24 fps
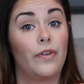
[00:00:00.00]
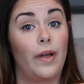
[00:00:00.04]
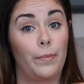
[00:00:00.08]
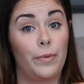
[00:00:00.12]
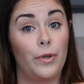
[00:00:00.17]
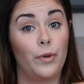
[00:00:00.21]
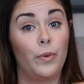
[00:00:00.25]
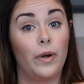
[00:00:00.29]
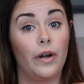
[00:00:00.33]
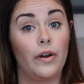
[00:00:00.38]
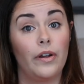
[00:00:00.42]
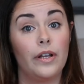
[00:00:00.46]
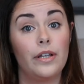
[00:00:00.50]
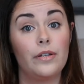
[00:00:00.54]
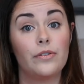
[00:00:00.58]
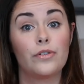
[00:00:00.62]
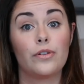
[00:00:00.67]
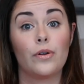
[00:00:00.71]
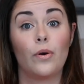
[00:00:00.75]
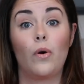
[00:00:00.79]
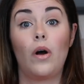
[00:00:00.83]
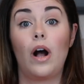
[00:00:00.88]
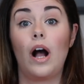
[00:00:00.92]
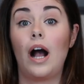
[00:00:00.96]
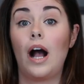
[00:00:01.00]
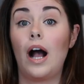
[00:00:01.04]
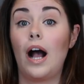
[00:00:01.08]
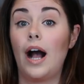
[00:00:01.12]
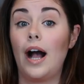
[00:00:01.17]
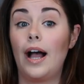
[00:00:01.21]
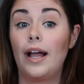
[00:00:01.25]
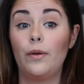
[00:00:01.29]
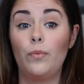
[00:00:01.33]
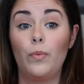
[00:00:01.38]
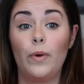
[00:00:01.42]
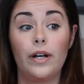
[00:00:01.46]
February. So
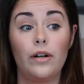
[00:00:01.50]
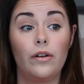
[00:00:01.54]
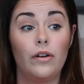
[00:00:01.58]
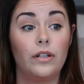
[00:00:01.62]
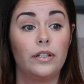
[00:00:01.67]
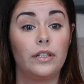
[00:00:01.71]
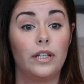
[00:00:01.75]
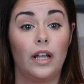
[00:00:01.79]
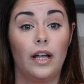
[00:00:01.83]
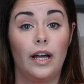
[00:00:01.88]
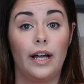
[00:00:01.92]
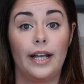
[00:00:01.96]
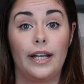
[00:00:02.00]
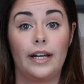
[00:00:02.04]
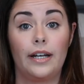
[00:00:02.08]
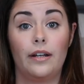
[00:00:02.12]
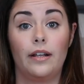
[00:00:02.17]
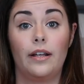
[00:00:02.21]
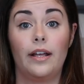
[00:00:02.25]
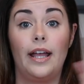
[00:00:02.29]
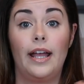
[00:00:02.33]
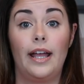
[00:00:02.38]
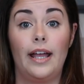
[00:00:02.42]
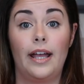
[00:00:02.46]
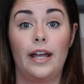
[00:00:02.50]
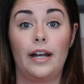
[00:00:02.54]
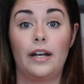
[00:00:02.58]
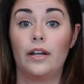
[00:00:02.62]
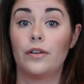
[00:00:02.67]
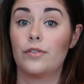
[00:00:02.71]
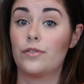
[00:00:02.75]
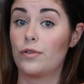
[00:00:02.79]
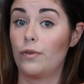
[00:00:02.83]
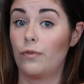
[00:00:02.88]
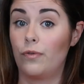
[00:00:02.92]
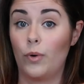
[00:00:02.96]
I went online and
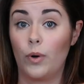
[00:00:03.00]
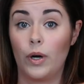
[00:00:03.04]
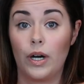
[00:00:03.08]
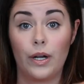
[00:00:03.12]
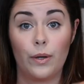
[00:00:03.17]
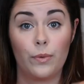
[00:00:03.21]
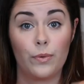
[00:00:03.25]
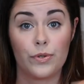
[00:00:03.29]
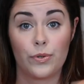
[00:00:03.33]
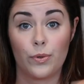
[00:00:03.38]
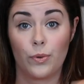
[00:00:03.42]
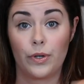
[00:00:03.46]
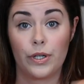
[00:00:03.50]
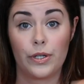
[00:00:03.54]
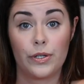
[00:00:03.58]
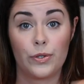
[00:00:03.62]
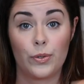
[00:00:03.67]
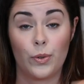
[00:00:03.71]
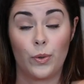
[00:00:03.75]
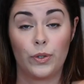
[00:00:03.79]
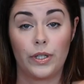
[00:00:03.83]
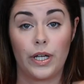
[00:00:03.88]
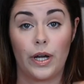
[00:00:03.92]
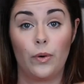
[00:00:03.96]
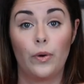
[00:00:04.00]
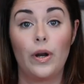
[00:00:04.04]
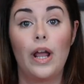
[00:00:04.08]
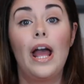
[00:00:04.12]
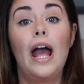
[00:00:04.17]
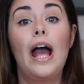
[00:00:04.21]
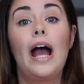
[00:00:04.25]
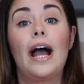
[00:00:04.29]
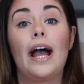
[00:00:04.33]
on um, Sephora it was already sold out.